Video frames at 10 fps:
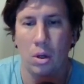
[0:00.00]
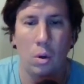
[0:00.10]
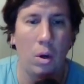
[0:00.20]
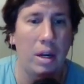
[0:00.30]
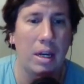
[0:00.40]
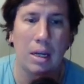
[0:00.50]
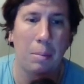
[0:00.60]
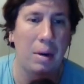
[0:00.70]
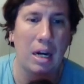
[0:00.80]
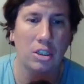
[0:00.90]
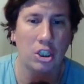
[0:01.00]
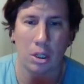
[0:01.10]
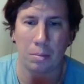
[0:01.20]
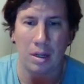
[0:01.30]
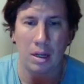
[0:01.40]
Ulrikke Brandstorp.
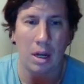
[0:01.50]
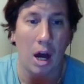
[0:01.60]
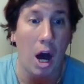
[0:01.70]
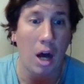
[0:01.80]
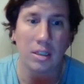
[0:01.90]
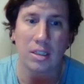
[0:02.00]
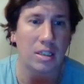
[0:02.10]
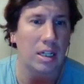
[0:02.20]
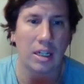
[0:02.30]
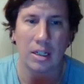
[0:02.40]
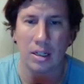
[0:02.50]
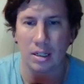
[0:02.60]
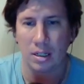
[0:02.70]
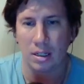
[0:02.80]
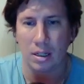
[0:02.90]
Honestly.
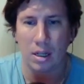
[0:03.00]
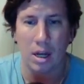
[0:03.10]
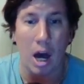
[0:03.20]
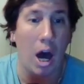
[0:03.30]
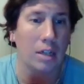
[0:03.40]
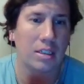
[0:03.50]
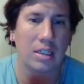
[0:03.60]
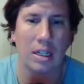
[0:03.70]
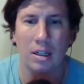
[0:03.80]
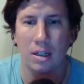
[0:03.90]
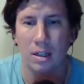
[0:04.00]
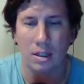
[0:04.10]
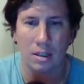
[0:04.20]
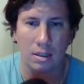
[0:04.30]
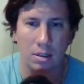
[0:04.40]
honestly
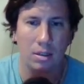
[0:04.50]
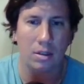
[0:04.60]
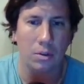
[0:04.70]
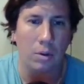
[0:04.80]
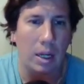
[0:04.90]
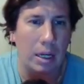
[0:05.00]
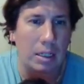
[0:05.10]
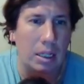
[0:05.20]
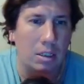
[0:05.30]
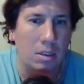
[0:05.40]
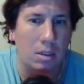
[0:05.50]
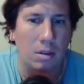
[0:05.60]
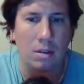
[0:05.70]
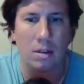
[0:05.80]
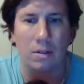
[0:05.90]
Ooh, I like the intro.
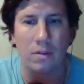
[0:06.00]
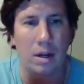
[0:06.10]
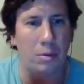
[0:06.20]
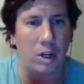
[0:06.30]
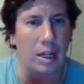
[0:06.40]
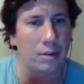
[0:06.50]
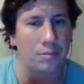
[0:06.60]
Very pretty.